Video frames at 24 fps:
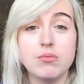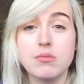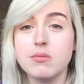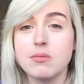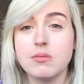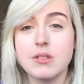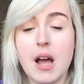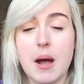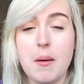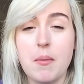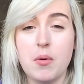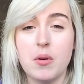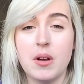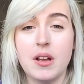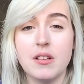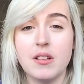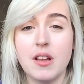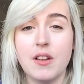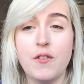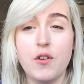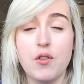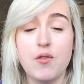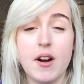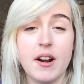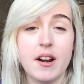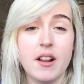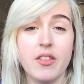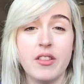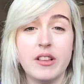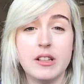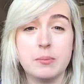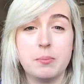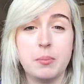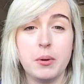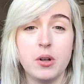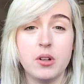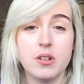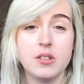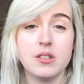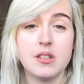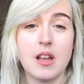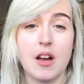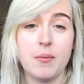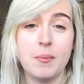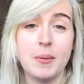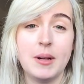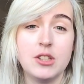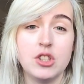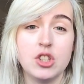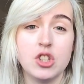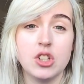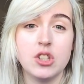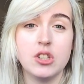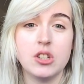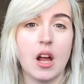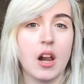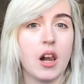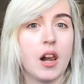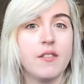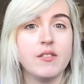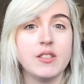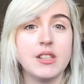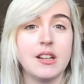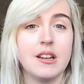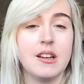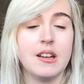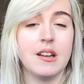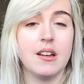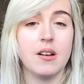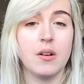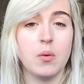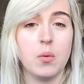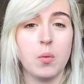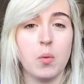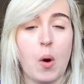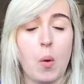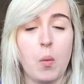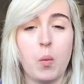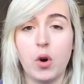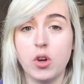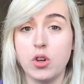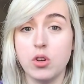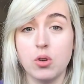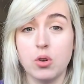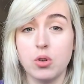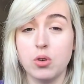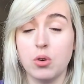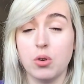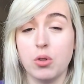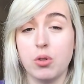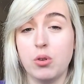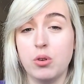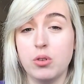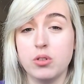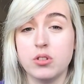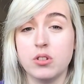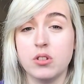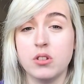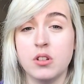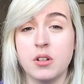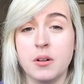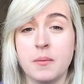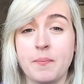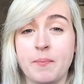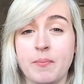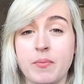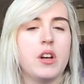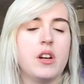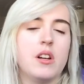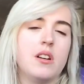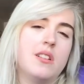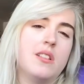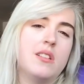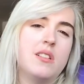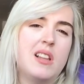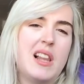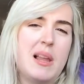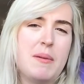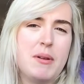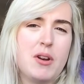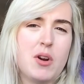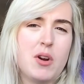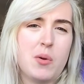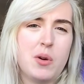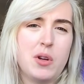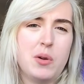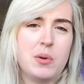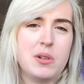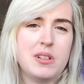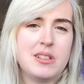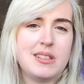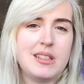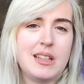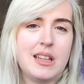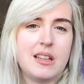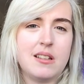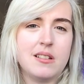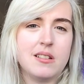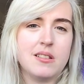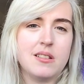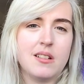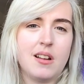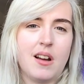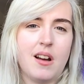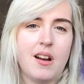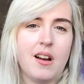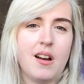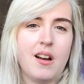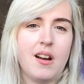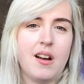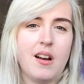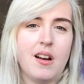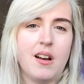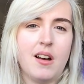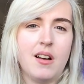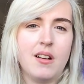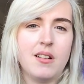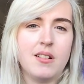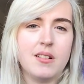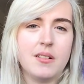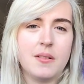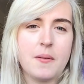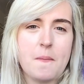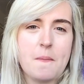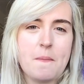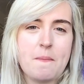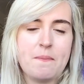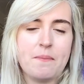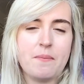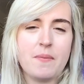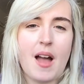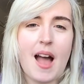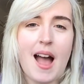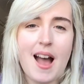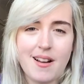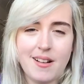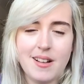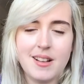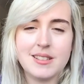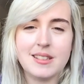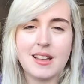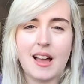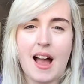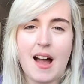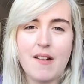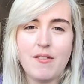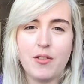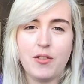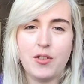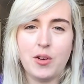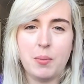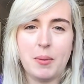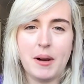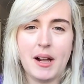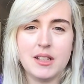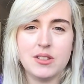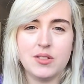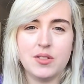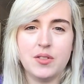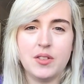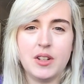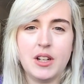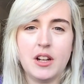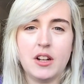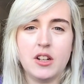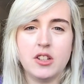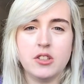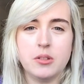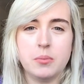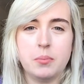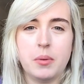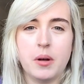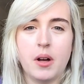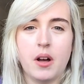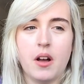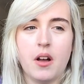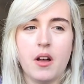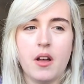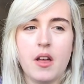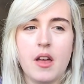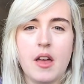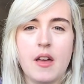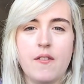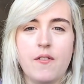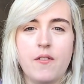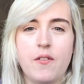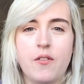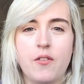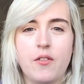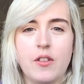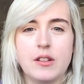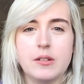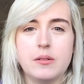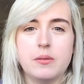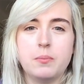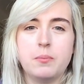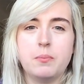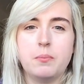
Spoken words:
Tell me if you read any of these books that I've mentioned. I'd love to hear what your thoughts on them. Let me know what you want to see. Like I said, I have a few plans for videos, but if there's